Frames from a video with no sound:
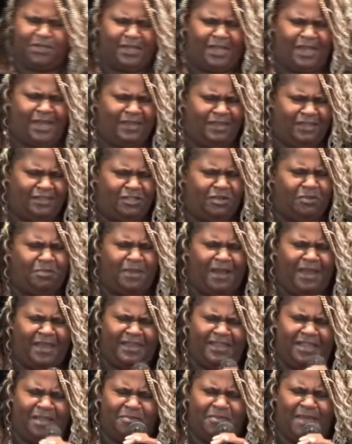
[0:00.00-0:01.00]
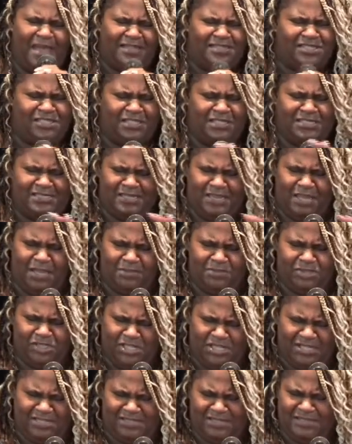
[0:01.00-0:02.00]
God, in your mighty and matchless name,
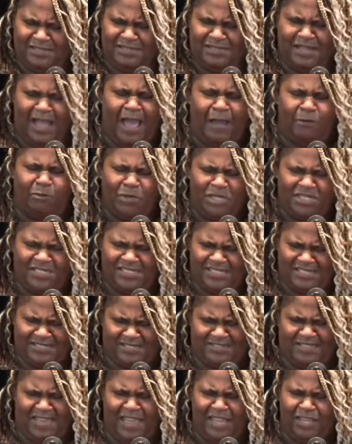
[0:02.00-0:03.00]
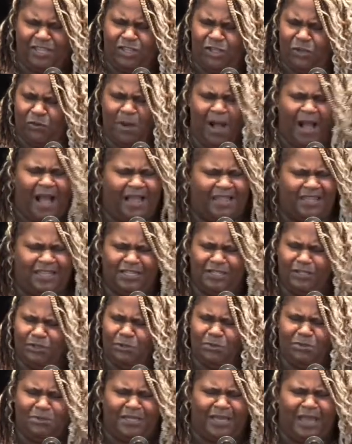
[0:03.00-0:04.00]
Jesus. God, we just thank you.
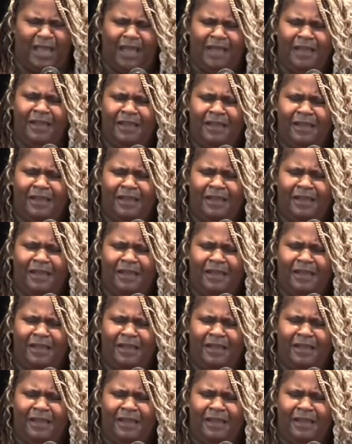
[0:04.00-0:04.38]
Hallelujah.